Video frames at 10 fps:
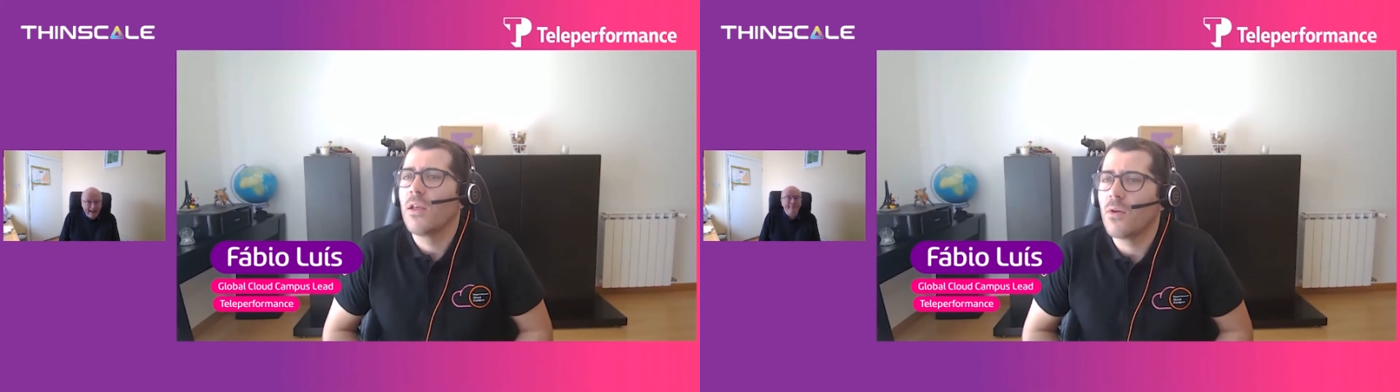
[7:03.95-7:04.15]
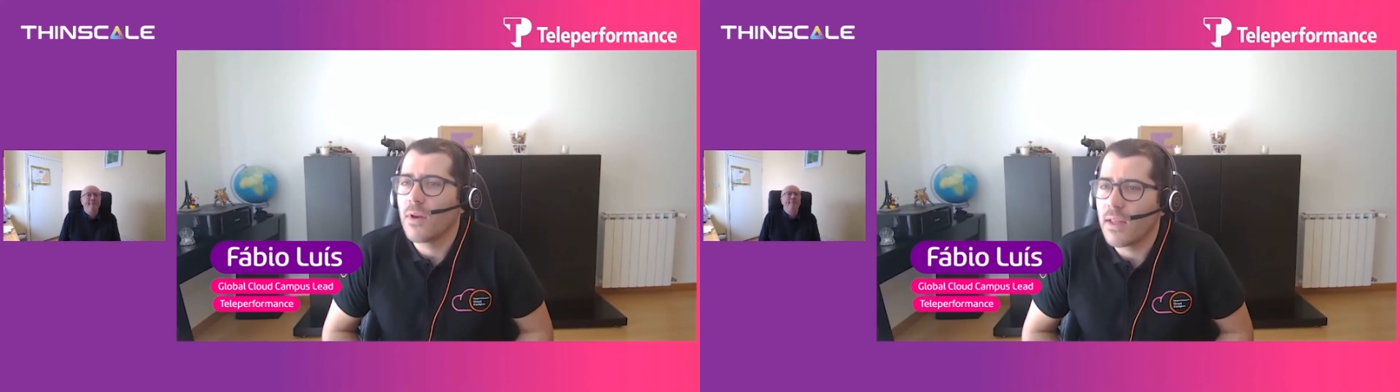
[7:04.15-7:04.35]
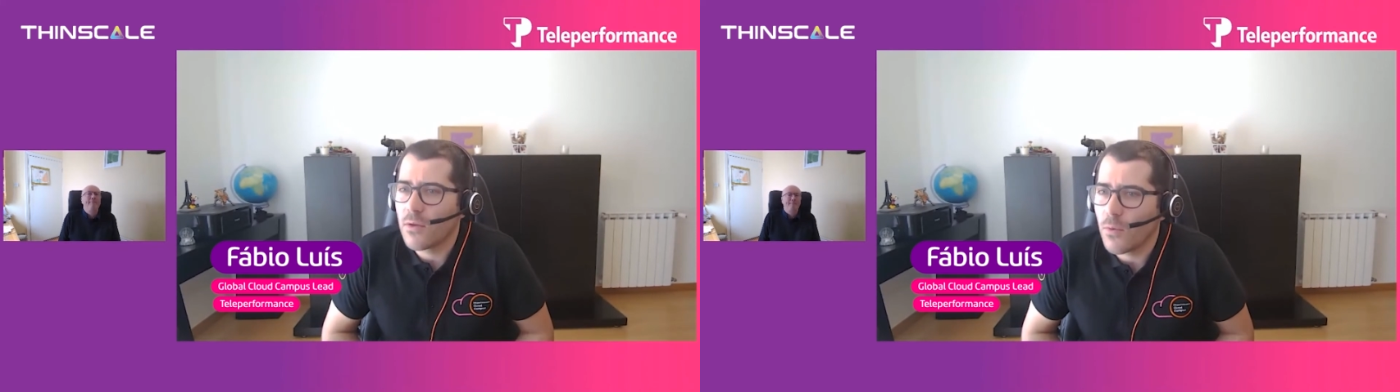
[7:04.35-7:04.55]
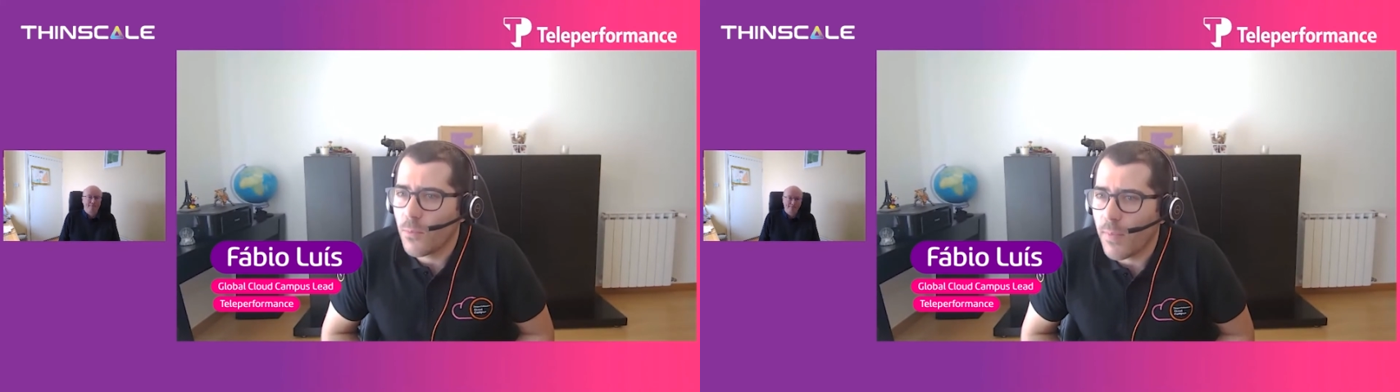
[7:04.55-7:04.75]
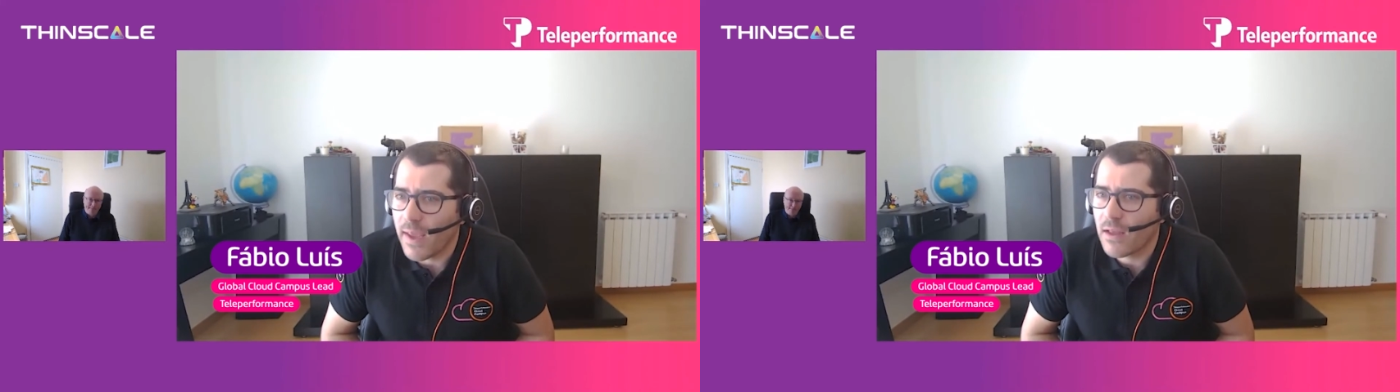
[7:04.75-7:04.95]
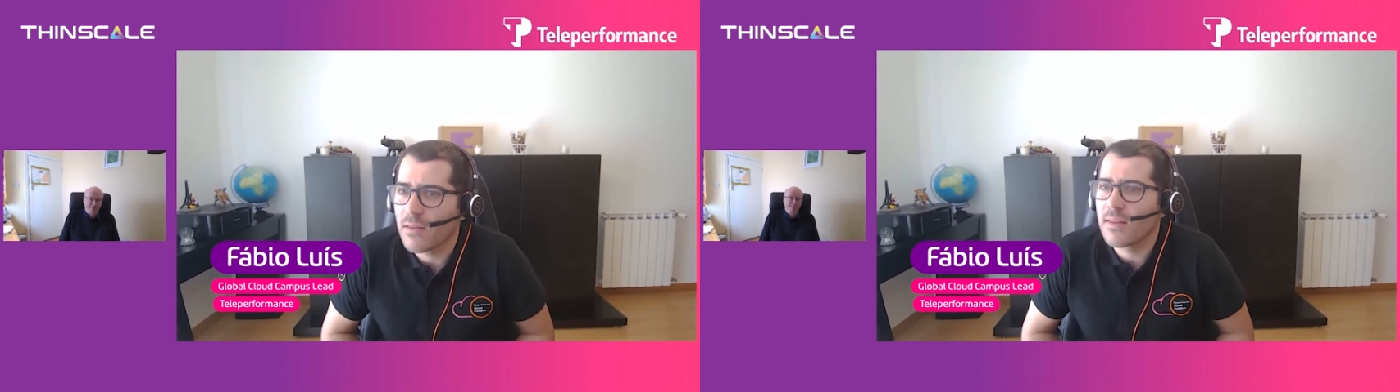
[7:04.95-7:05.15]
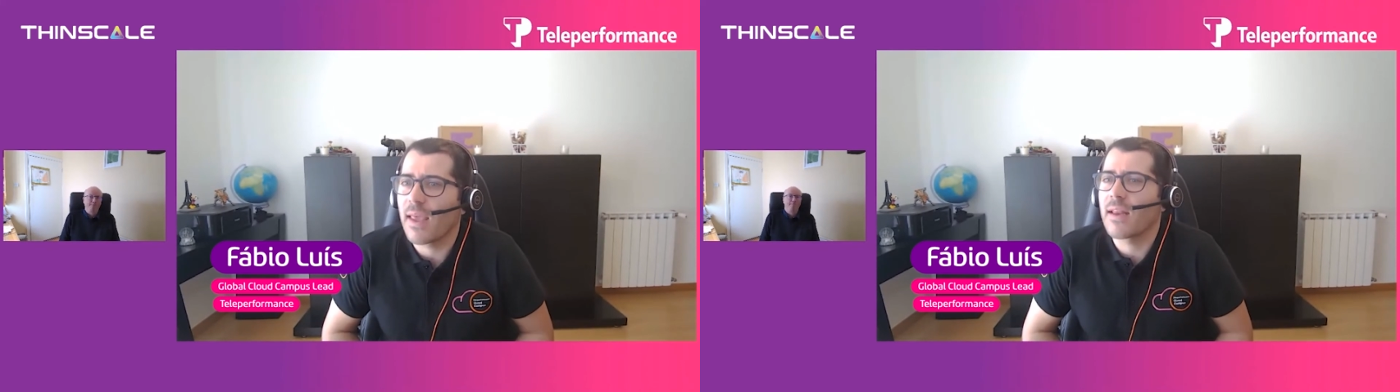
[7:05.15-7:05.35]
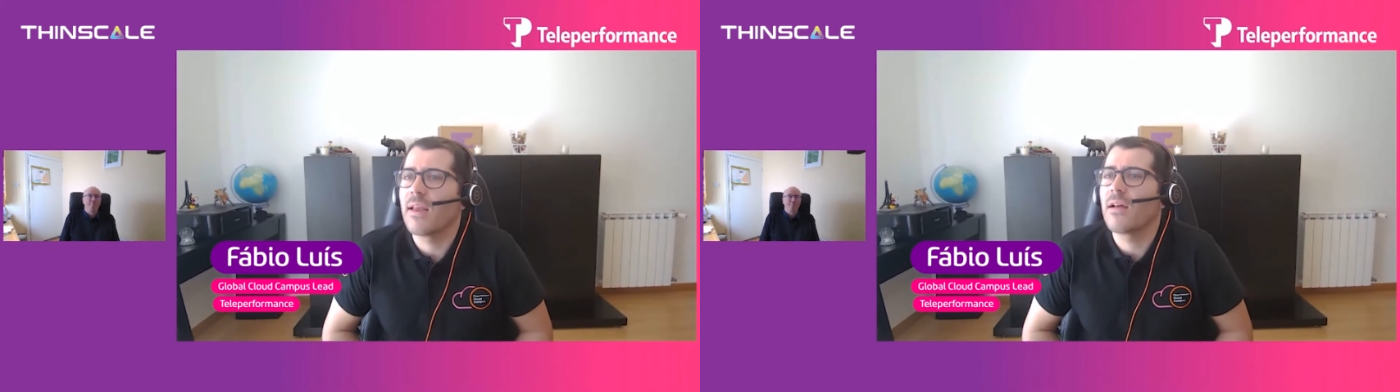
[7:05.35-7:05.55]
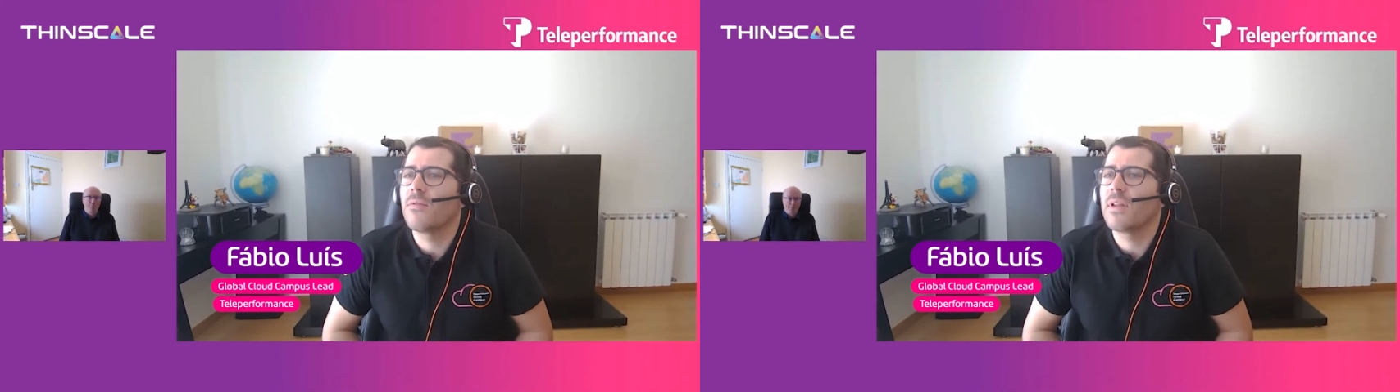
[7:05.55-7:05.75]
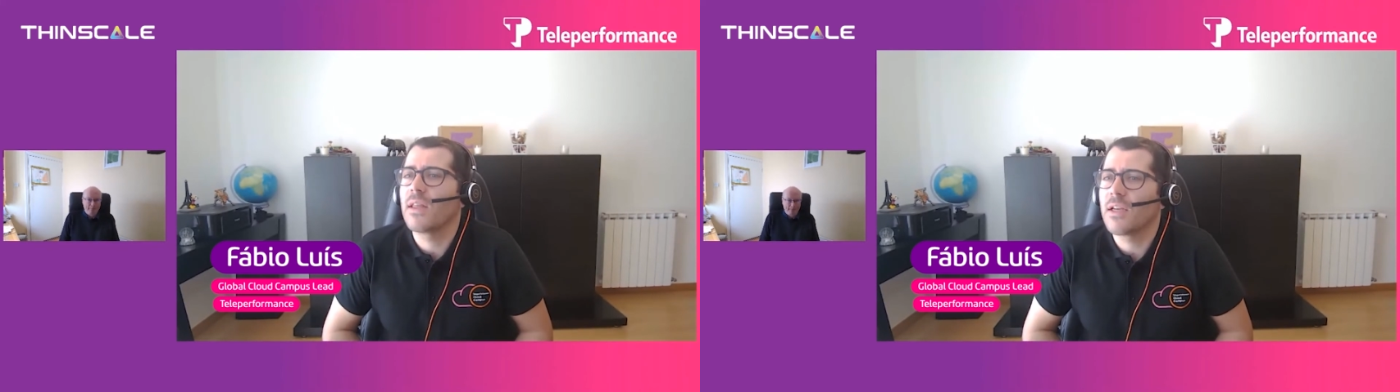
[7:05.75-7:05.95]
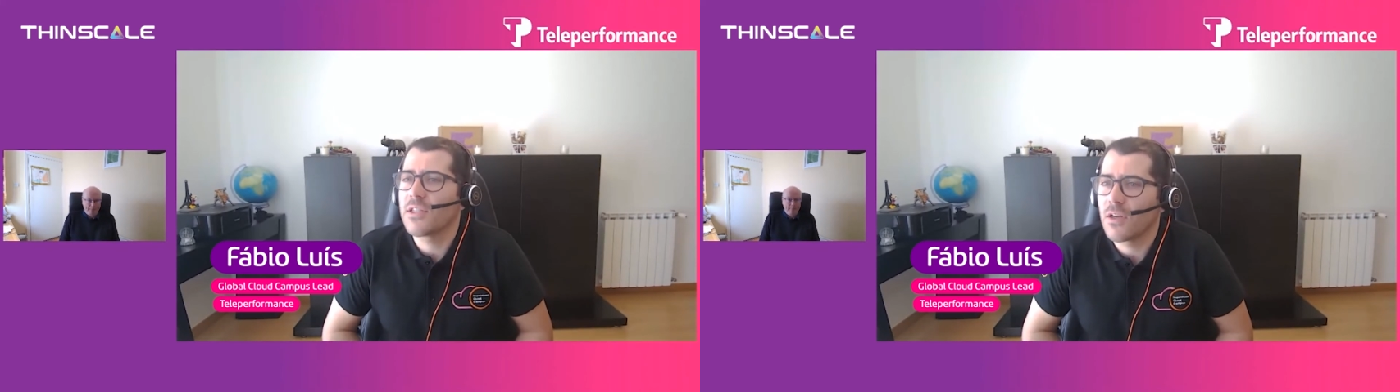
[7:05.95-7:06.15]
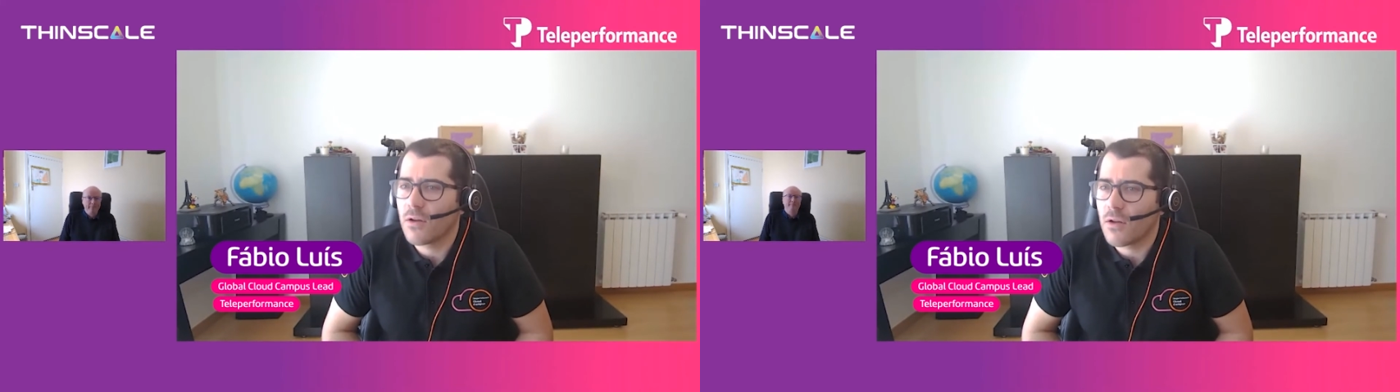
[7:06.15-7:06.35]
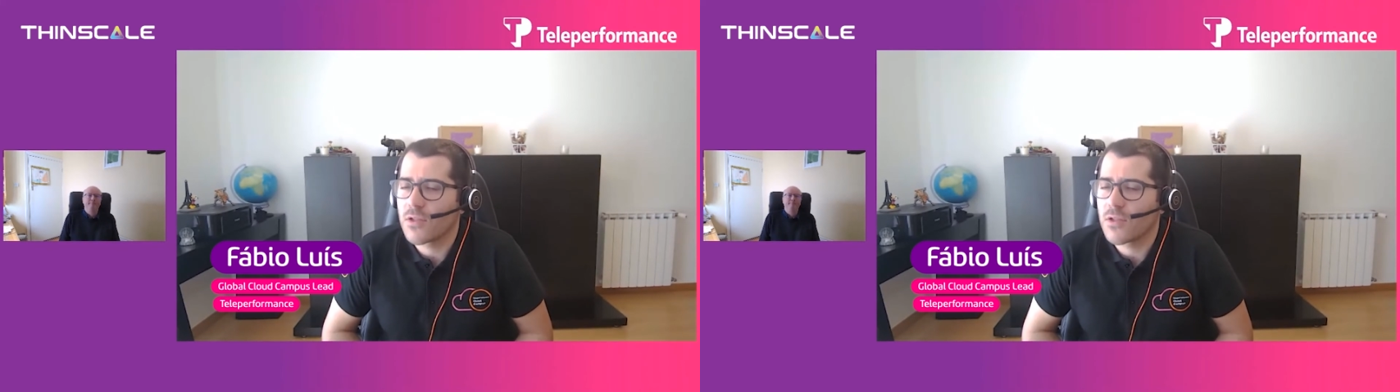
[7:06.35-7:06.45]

you need to make technical validation